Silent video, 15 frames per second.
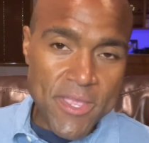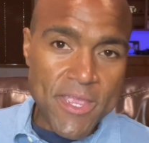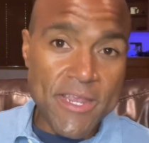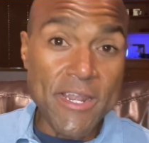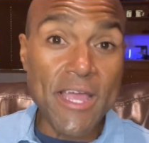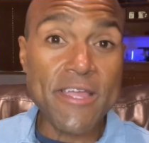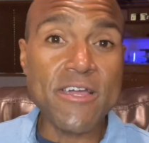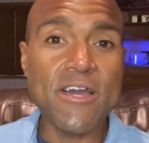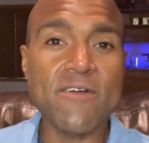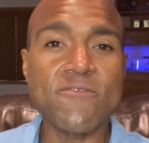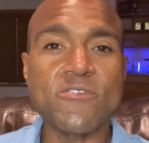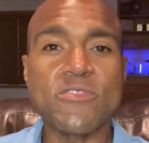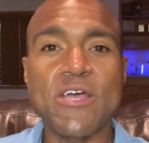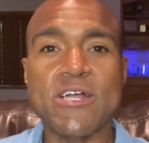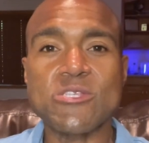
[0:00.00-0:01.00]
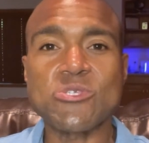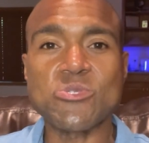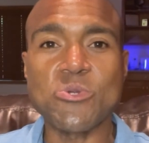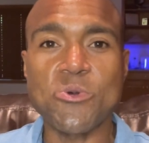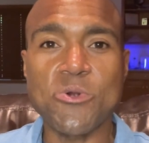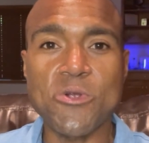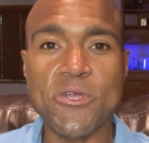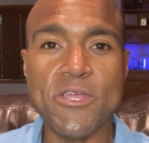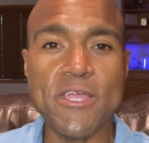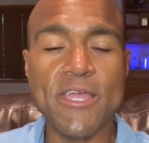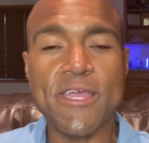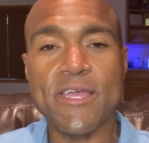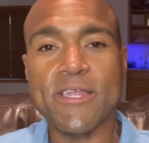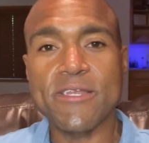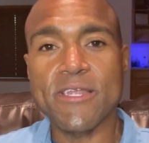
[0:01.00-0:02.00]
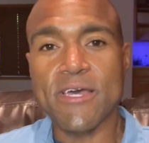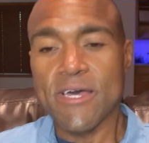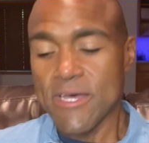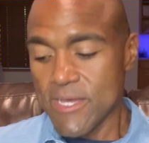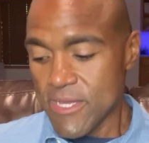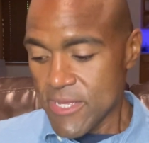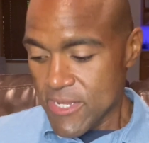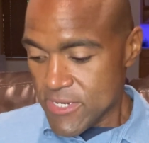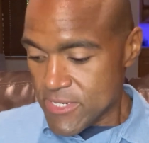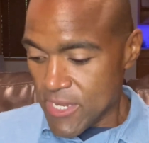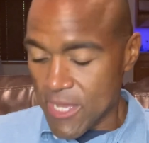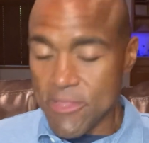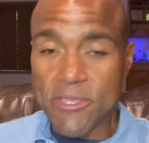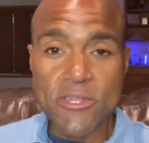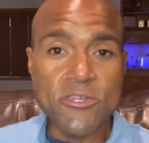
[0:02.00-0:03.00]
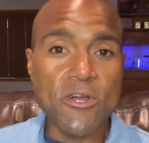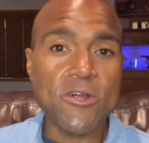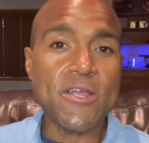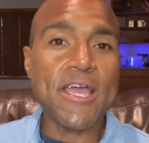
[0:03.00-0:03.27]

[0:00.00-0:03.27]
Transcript: And I covered that story. And Dahlia Dar